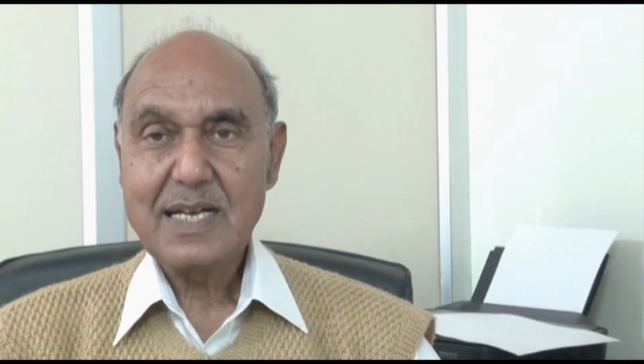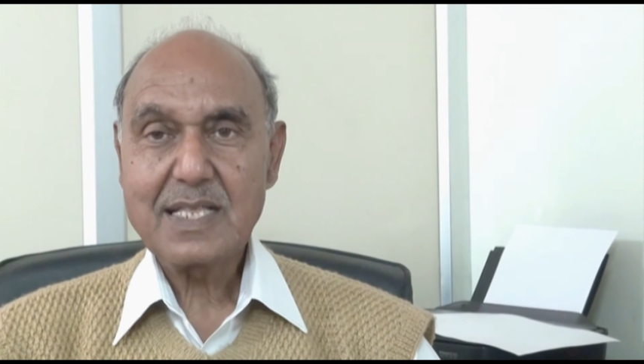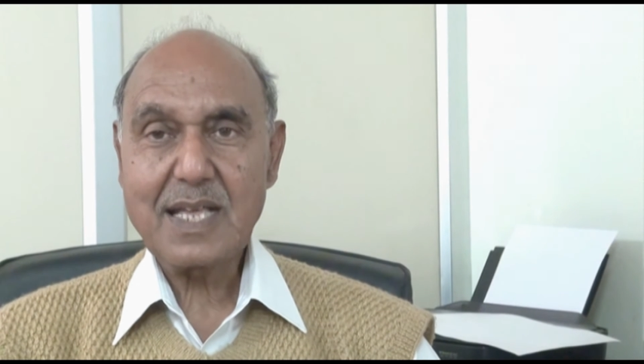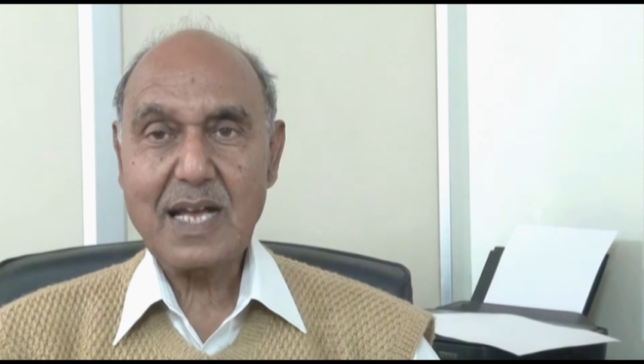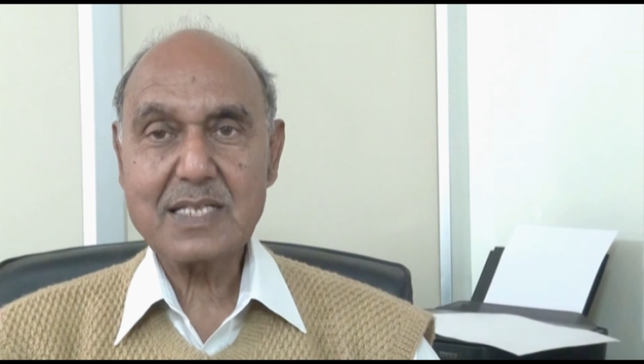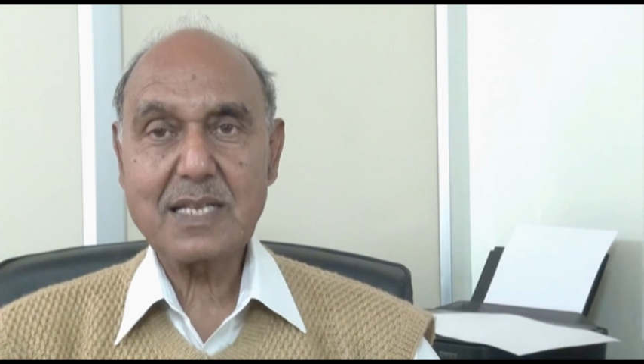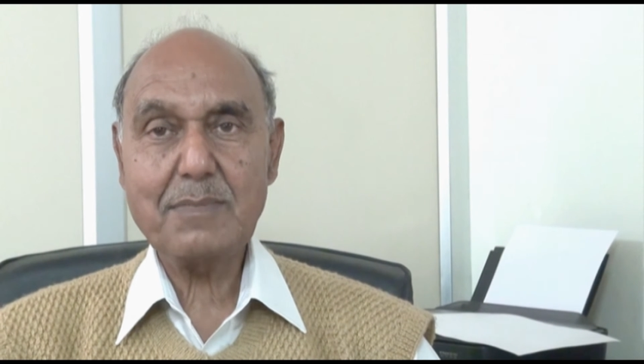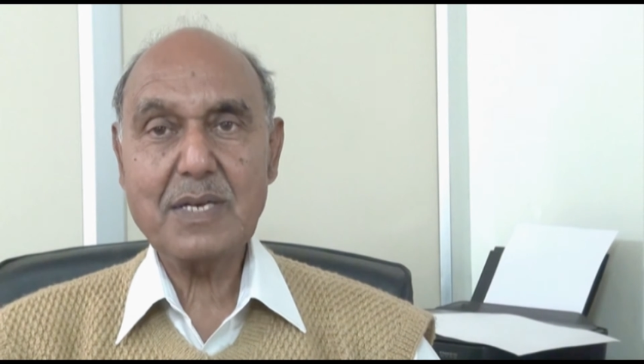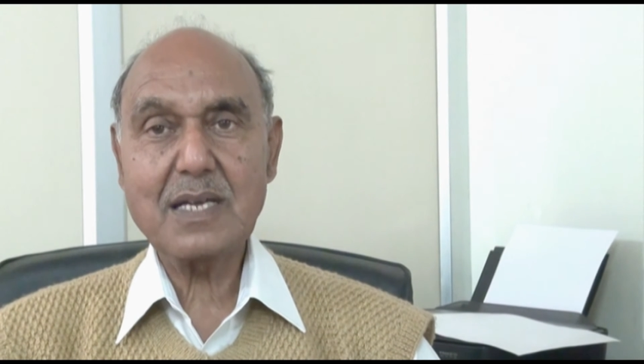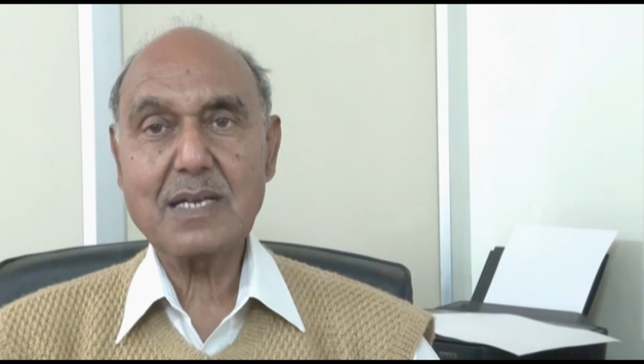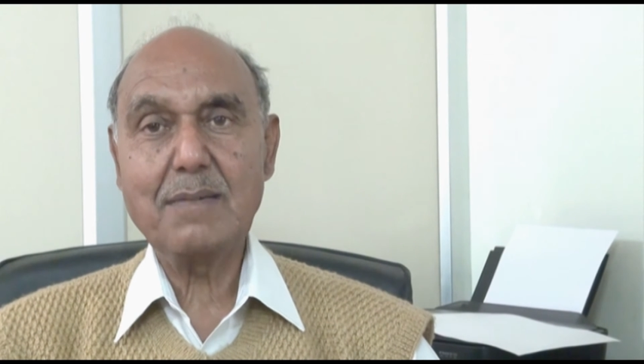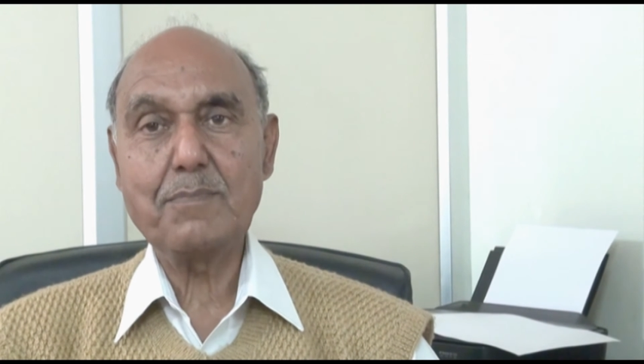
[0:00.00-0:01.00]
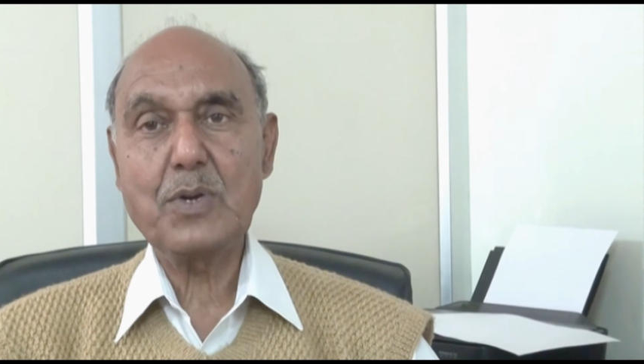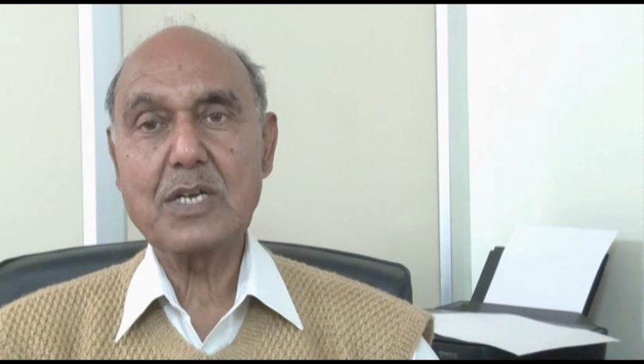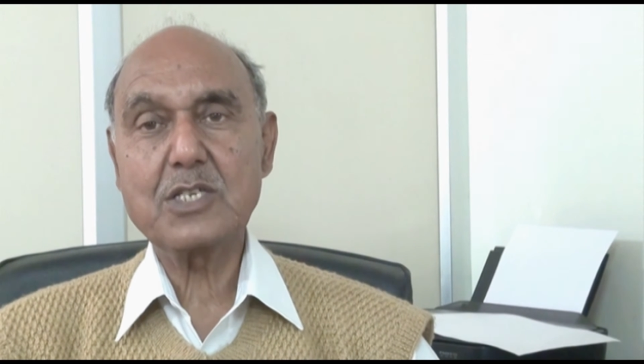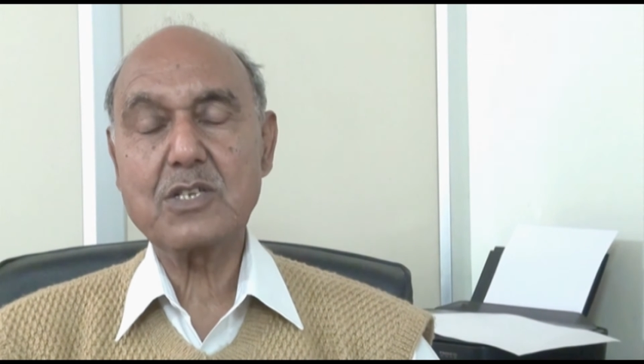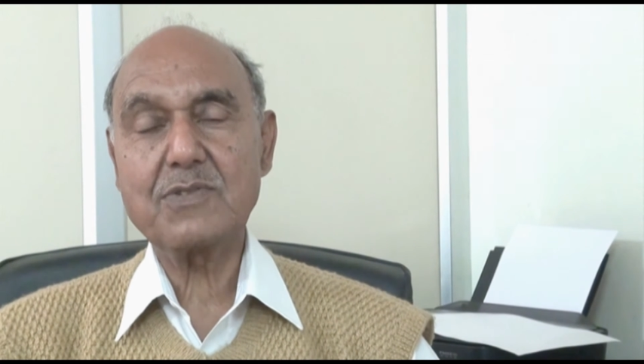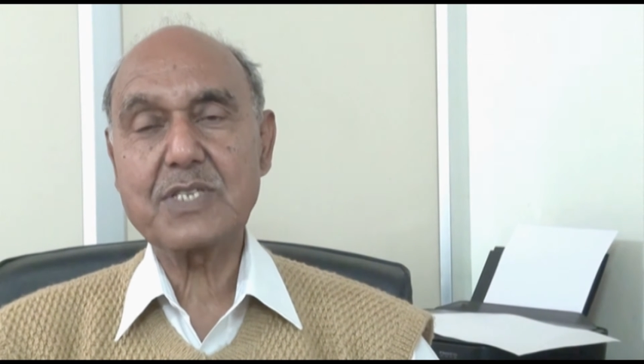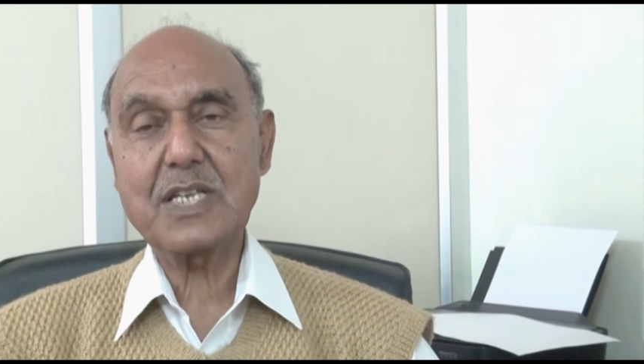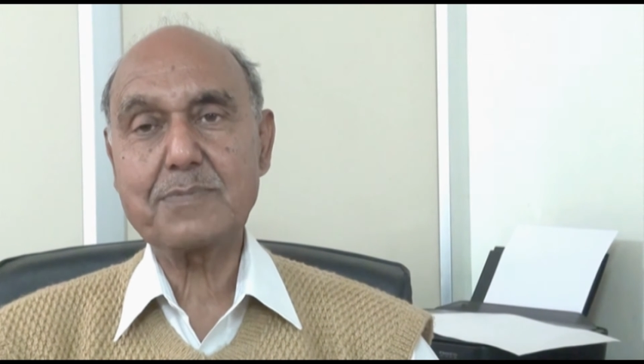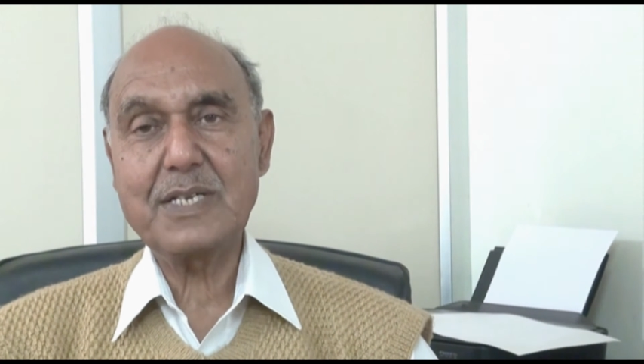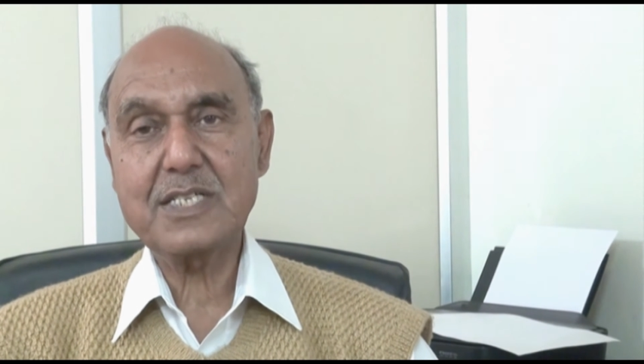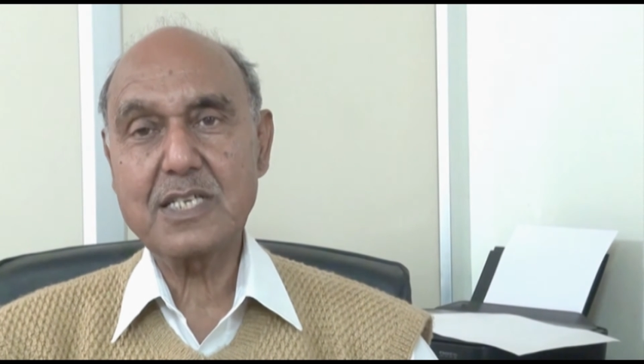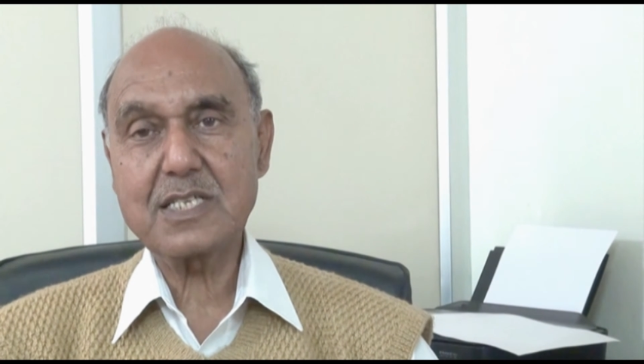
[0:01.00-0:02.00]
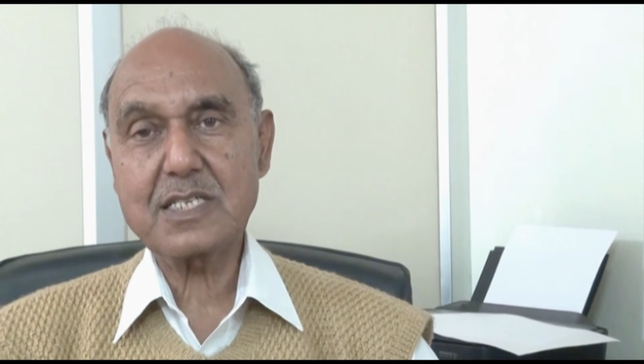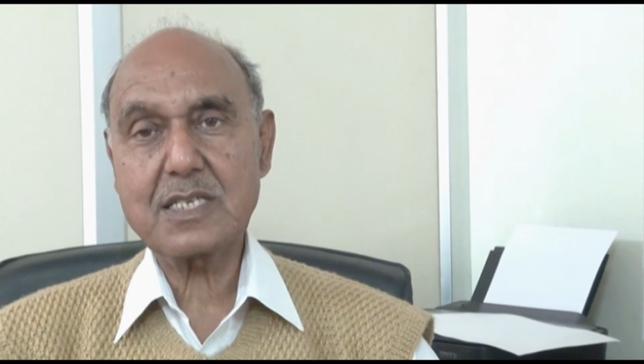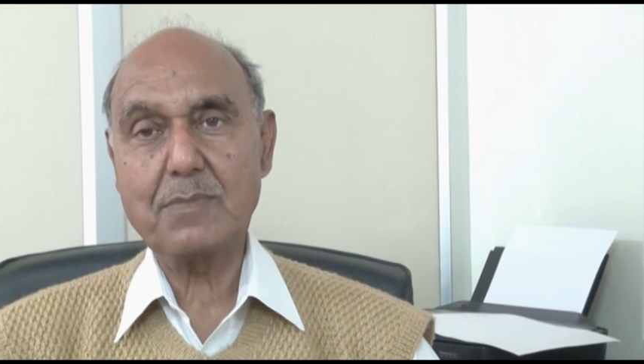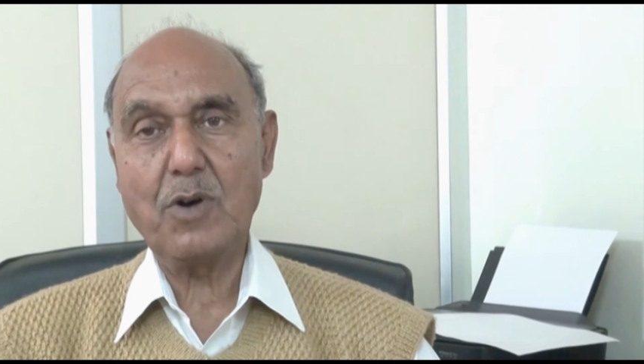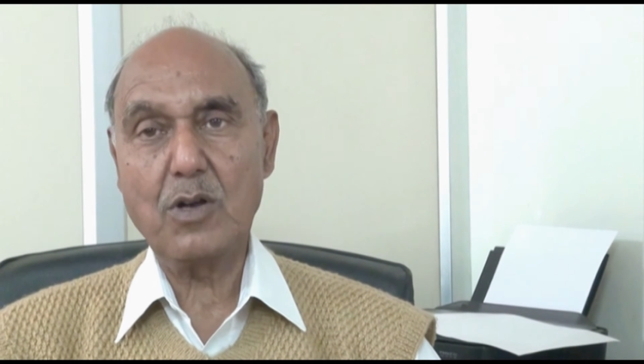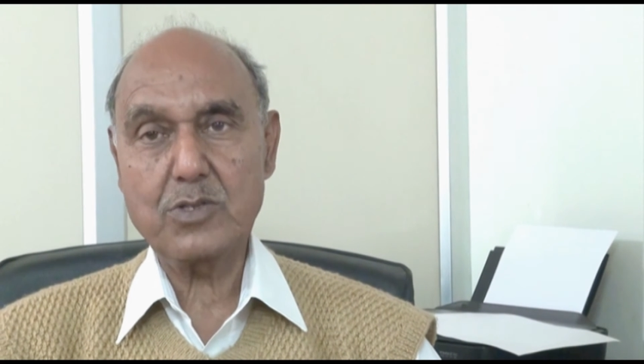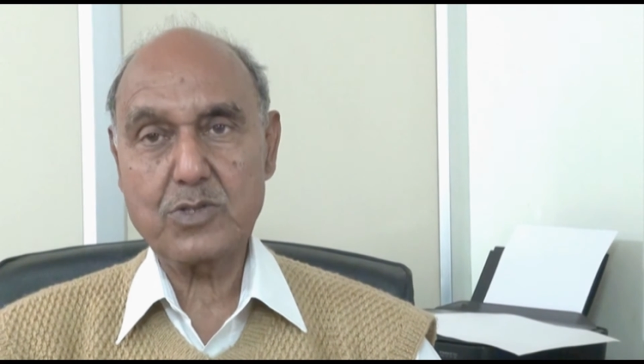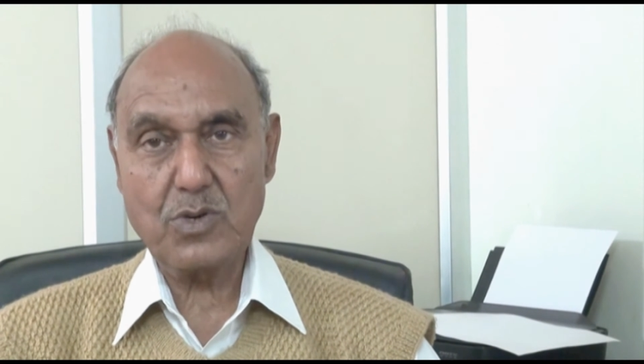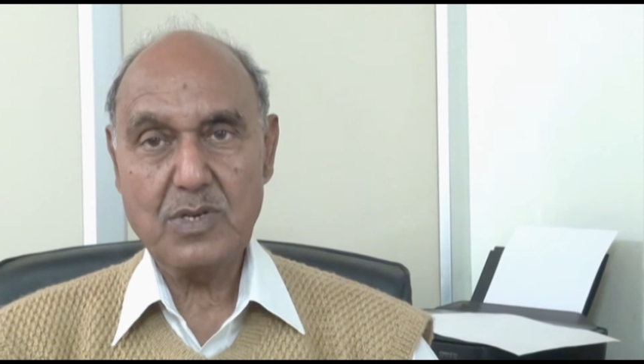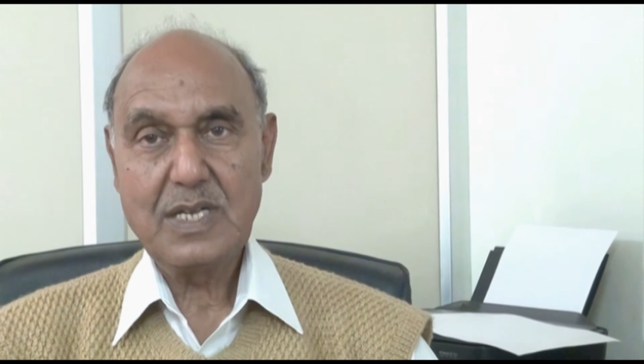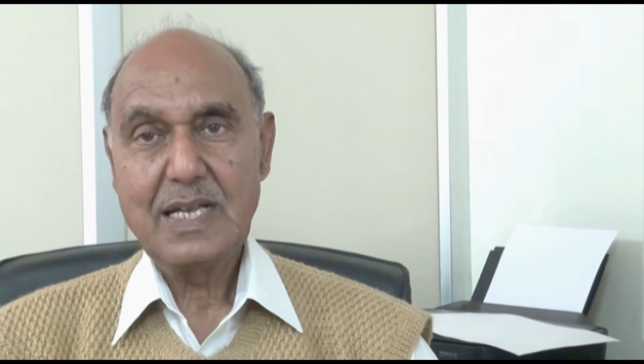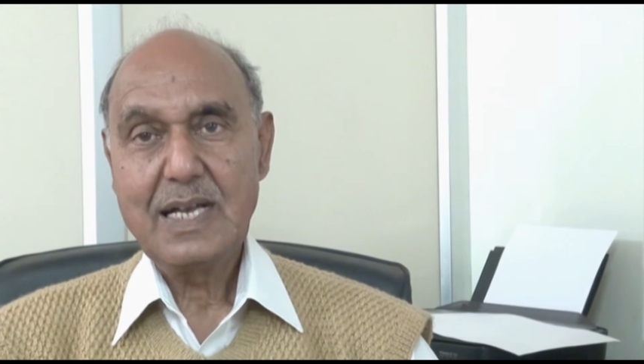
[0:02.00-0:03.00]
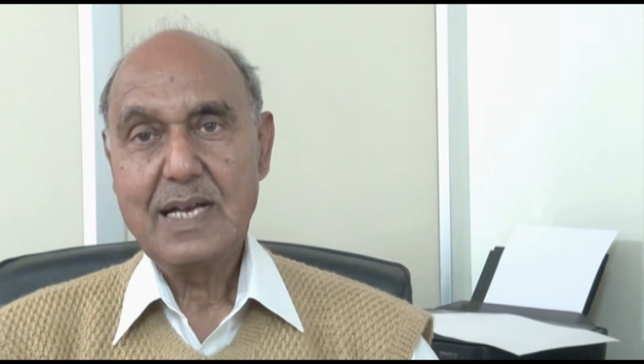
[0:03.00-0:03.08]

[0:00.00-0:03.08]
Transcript: There are some other components of suspension system also